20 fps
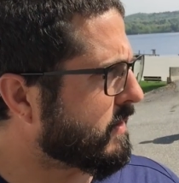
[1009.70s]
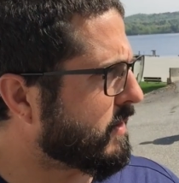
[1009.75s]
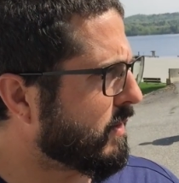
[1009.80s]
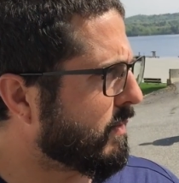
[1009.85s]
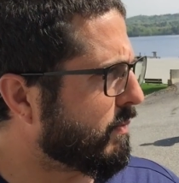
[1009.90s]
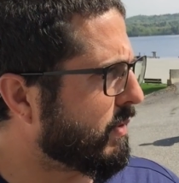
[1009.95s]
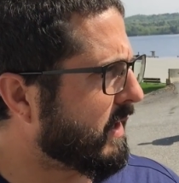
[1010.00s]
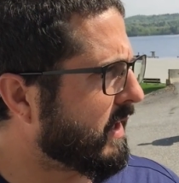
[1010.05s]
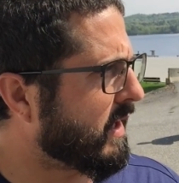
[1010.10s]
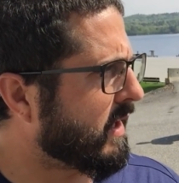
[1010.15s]
On
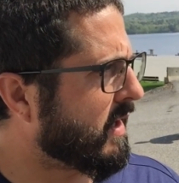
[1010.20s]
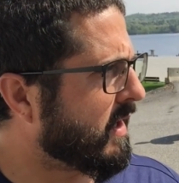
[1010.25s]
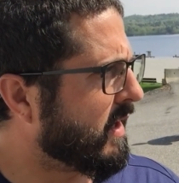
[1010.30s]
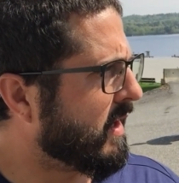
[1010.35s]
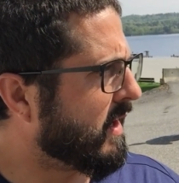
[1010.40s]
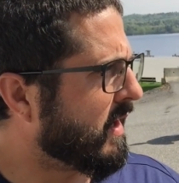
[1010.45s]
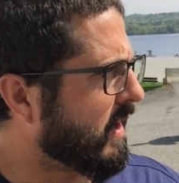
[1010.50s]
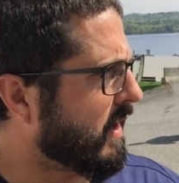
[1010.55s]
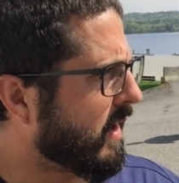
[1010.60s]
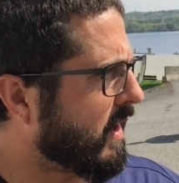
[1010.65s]
the
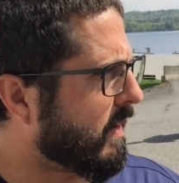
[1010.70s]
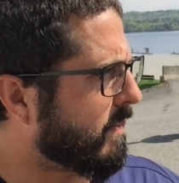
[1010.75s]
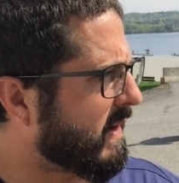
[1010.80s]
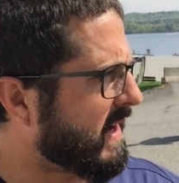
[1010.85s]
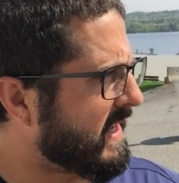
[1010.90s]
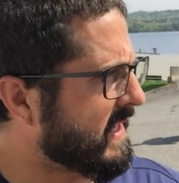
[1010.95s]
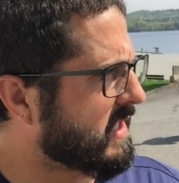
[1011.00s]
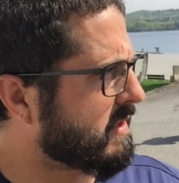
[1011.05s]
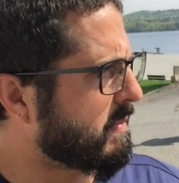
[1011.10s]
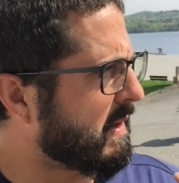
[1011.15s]
next
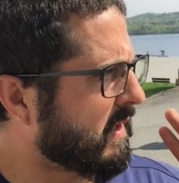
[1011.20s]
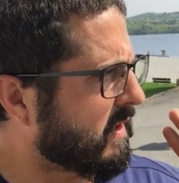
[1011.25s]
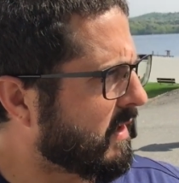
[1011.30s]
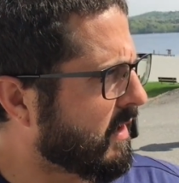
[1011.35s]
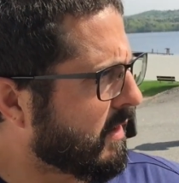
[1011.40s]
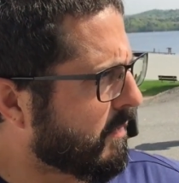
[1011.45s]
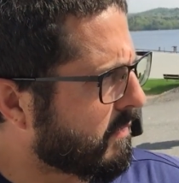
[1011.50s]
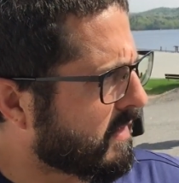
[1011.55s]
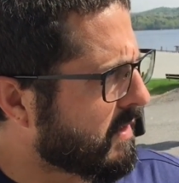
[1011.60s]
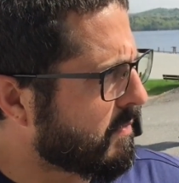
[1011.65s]
episode of
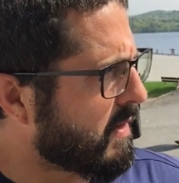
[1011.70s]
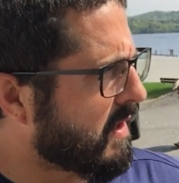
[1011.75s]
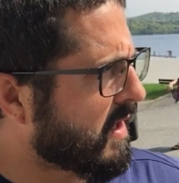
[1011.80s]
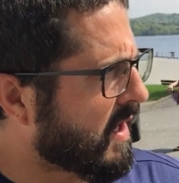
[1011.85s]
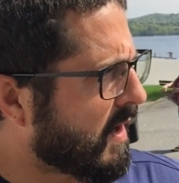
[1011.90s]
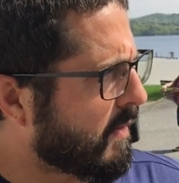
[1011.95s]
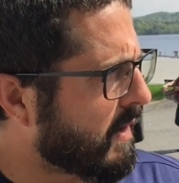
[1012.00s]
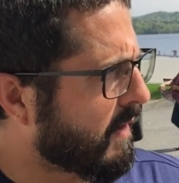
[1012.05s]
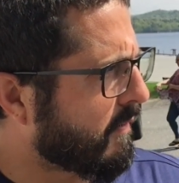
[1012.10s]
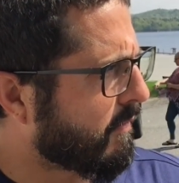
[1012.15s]
Sailing
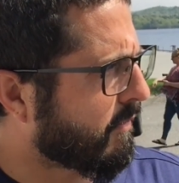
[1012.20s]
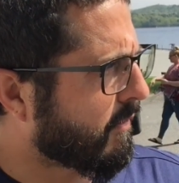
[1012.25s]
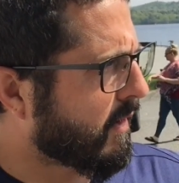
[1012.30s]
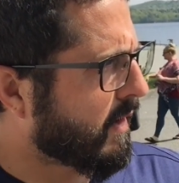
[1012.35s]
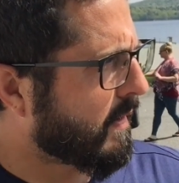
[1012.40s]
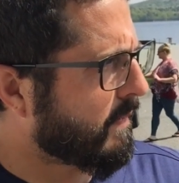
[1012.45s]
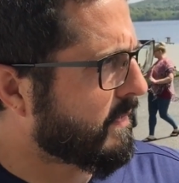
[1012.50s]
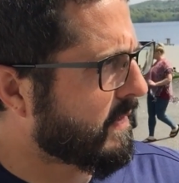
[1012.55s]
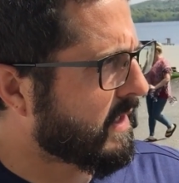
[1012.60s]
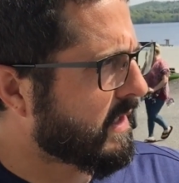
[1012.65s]
Freestyle, we
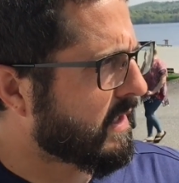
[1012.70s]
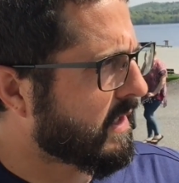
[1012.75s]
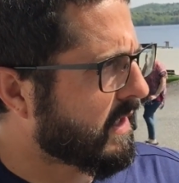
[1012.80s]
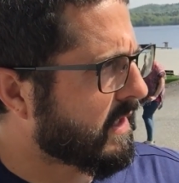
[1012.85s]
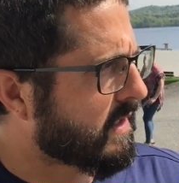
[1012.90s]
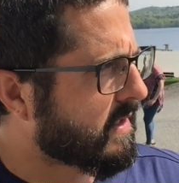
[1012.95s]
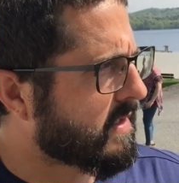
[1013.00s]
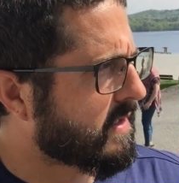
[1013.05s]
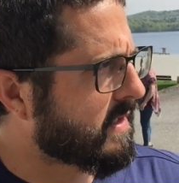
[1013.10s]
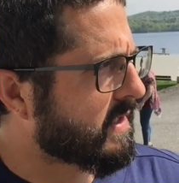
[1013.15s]
finally
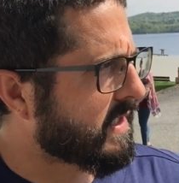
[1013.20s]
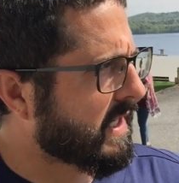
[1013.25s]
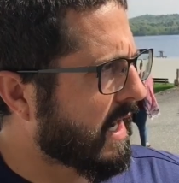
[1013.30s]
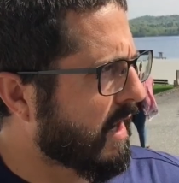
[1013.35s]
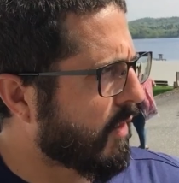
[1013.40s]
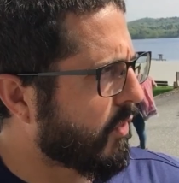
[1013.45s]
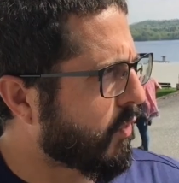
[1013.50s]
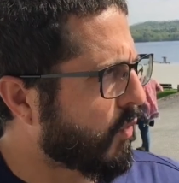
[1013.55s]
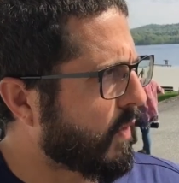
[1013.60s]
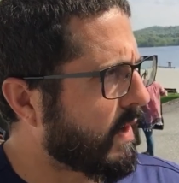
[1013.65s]
get to go
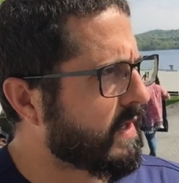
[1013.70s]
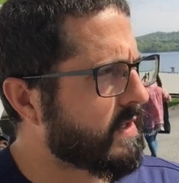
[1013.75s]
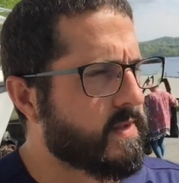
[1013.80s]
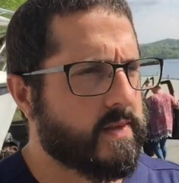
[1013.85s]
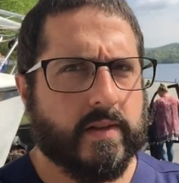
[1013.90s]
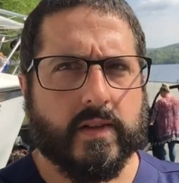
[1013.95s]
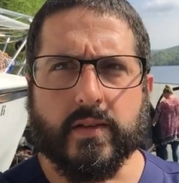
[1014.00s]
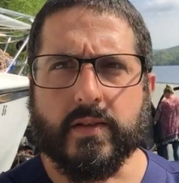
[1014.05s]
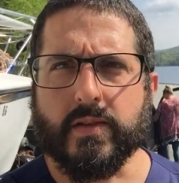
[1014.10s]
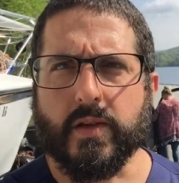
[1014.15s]
sailing for the
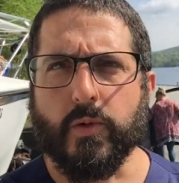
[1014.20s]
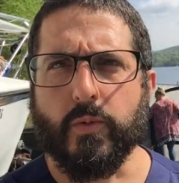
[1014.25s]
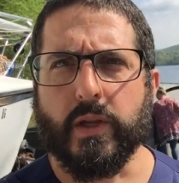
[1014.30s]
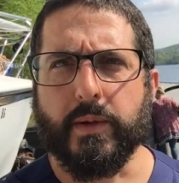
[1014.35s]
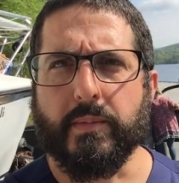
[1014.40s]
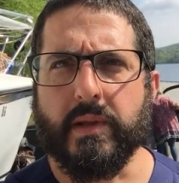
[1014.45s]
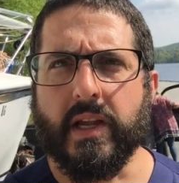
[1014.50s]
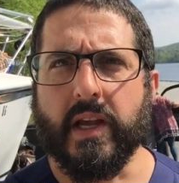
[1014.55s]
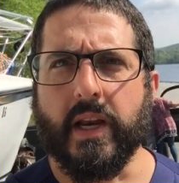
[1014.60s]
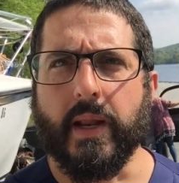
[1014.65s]
first time
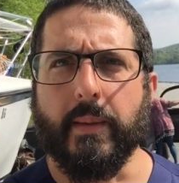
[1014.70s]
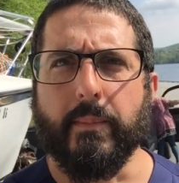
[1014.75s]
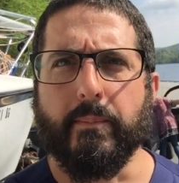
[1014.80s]
in